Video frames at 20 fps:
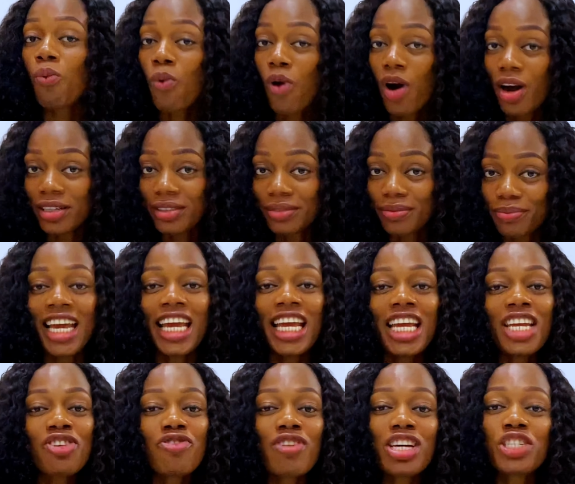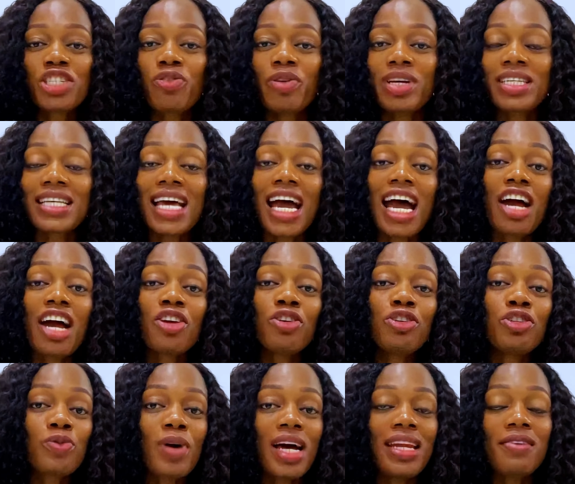1. Interest rates are
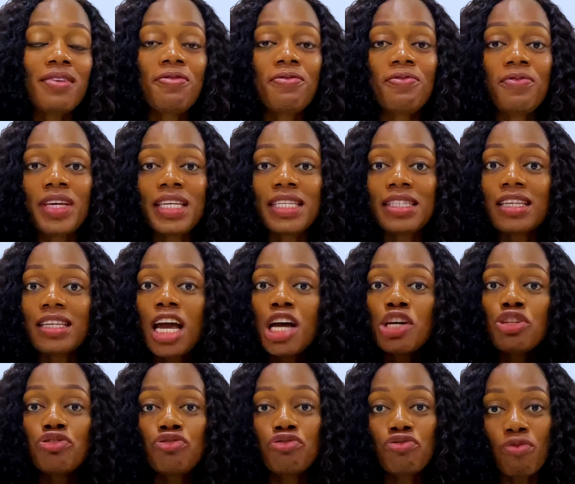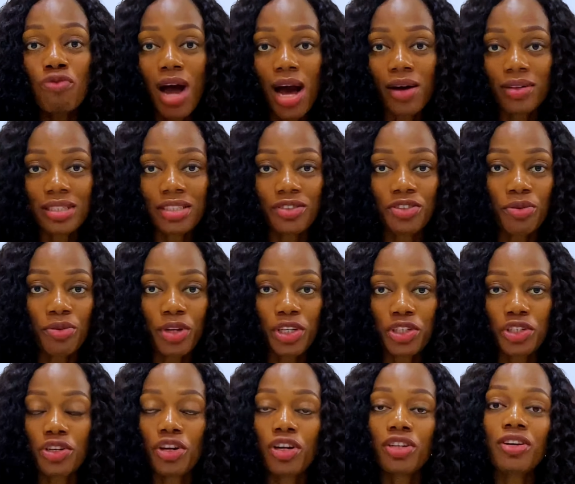usually fixed throughout the
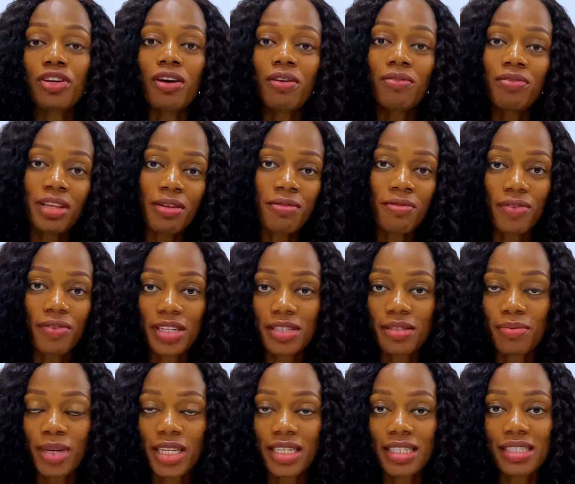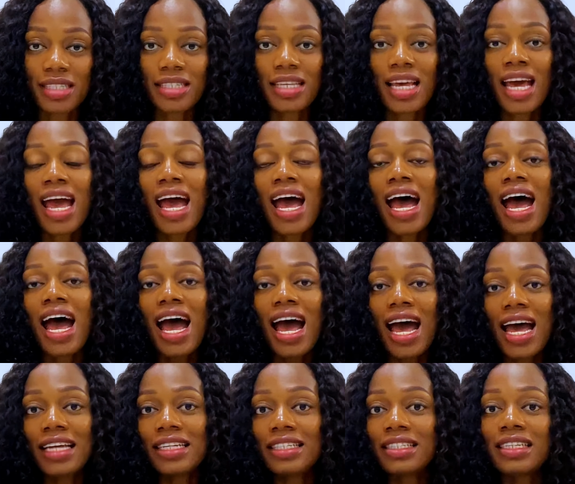duration of the investments,
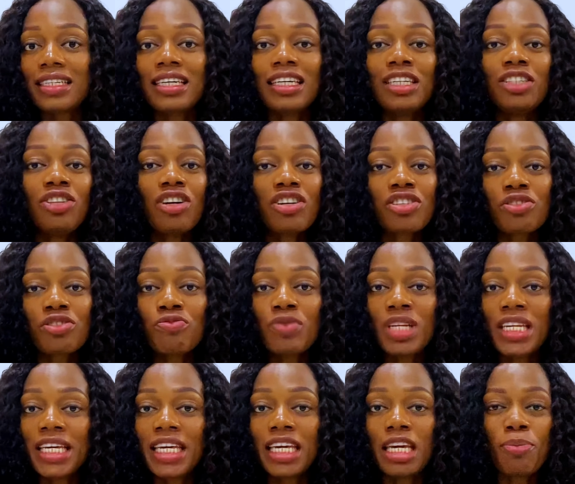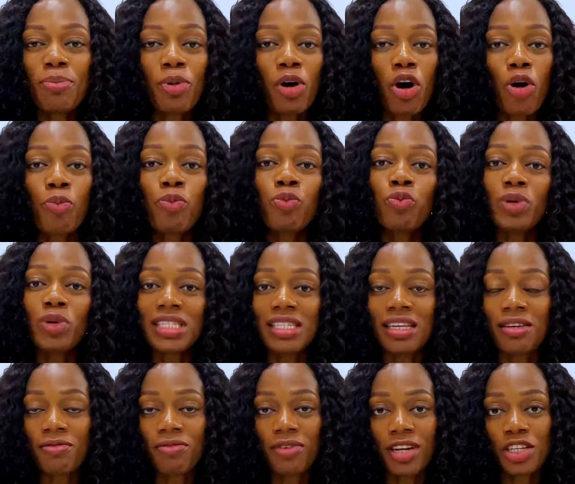and it doesn't really keep up with
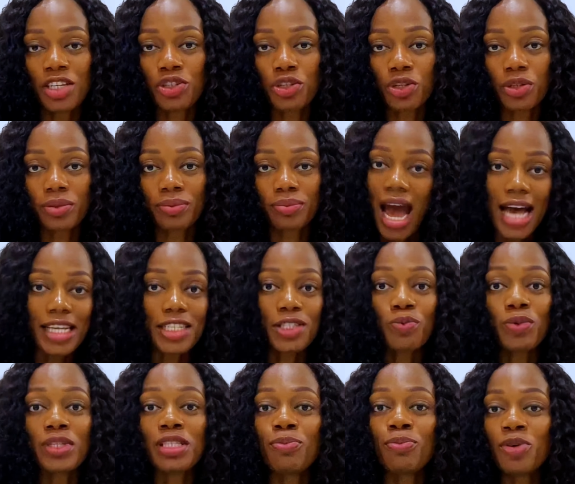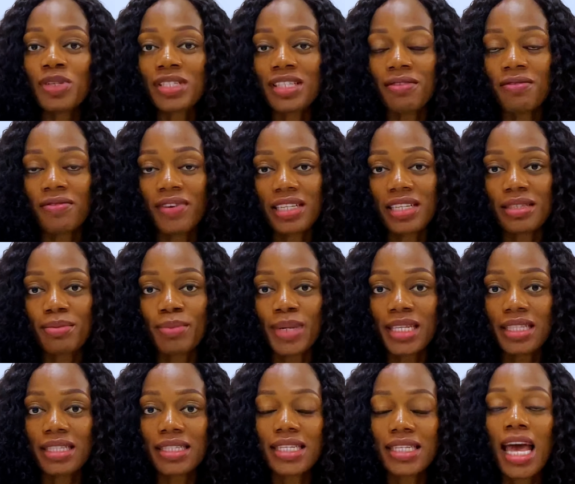inflation. As with most
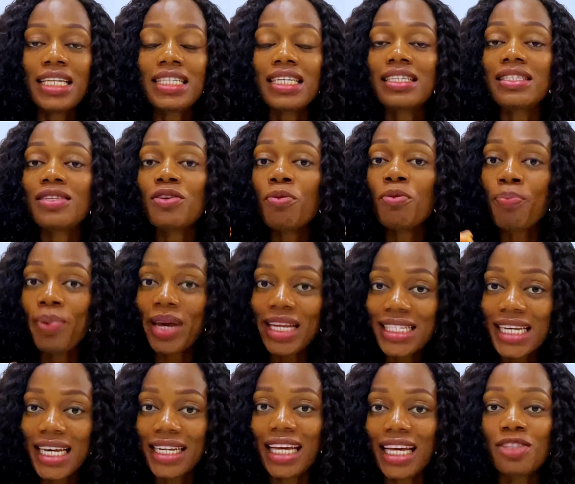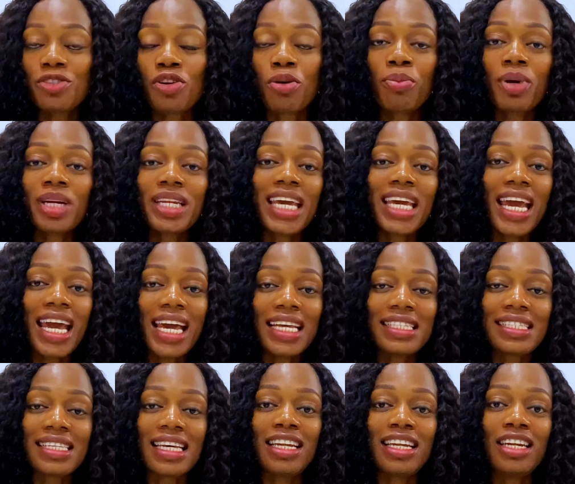investments, it is still better that your money earns
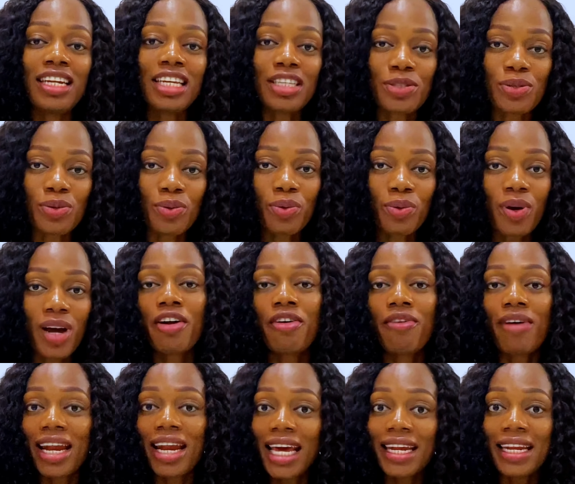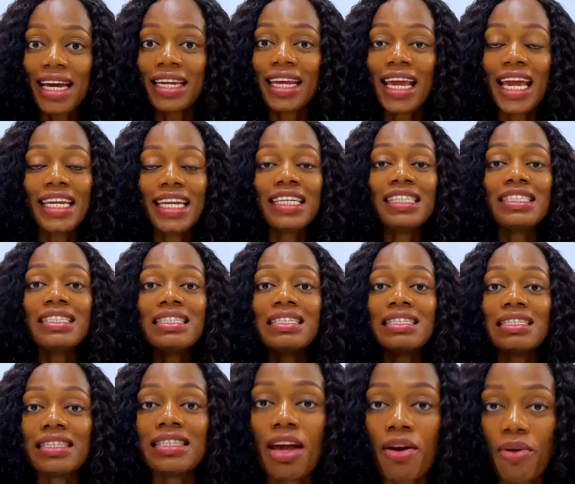a little rather than
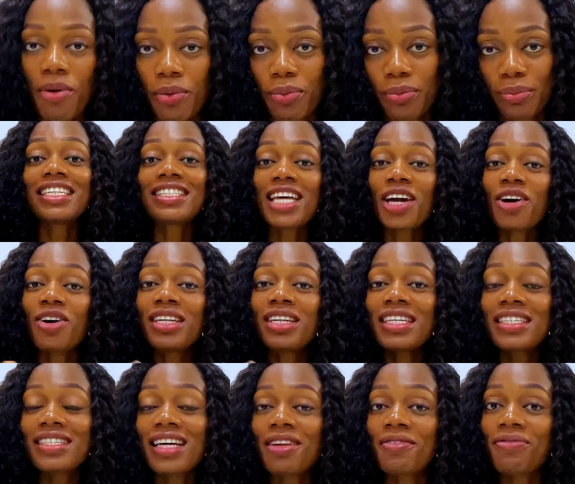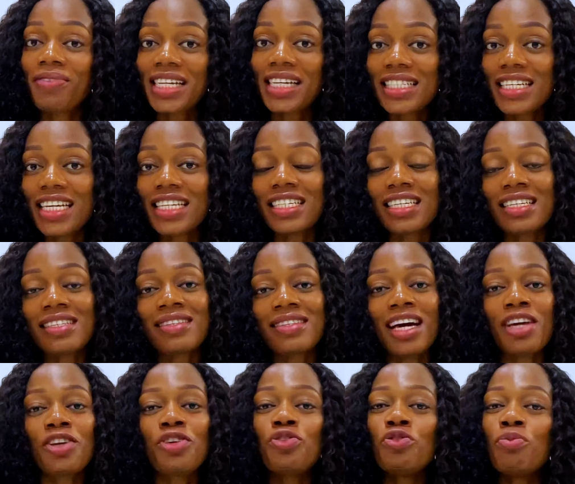earning zero. The second disadvantage is
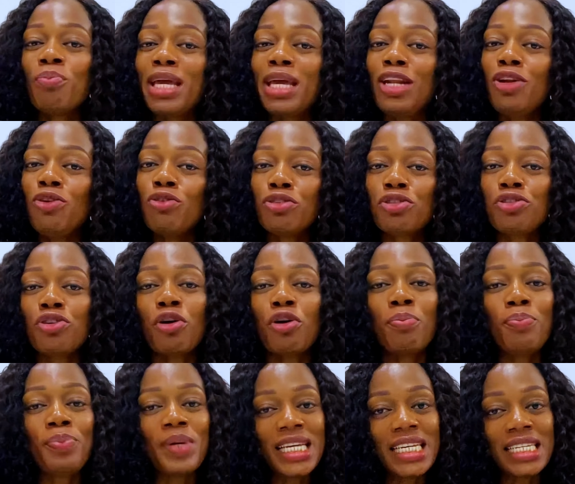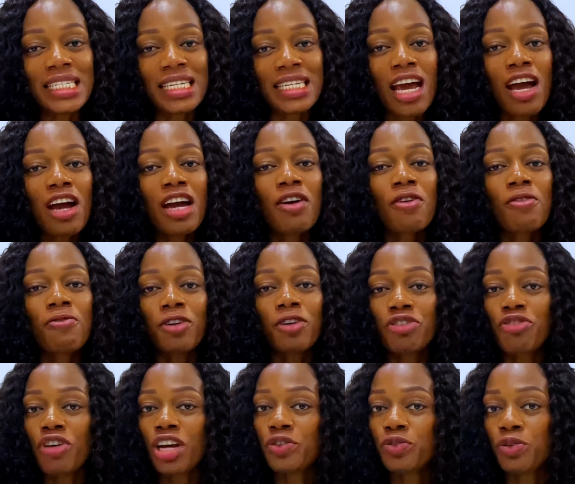that you may lose your bid for
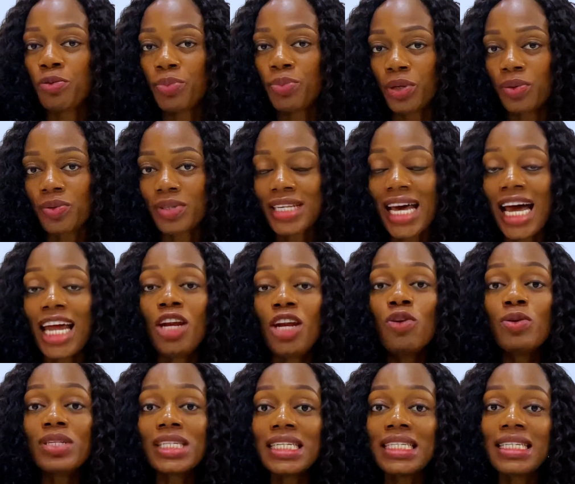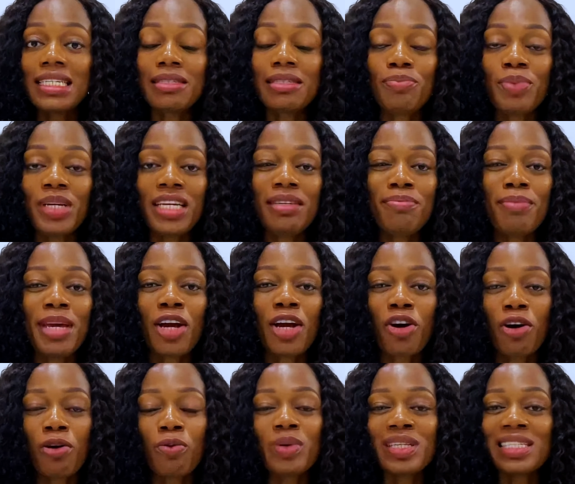treasury bills, and losing this bid may
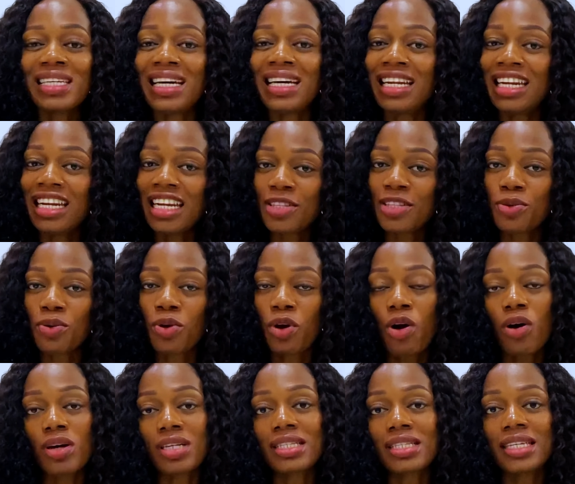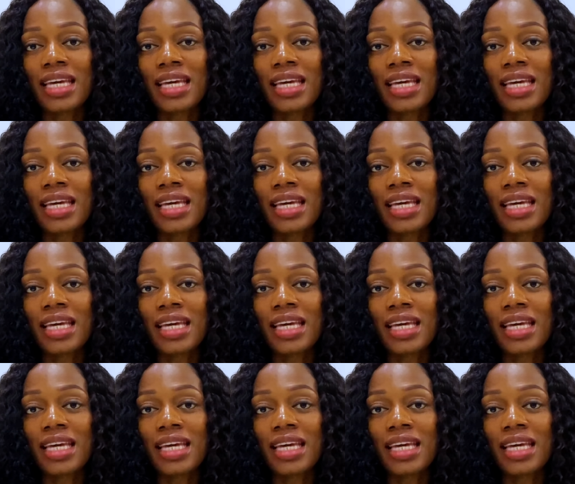come with a little cost.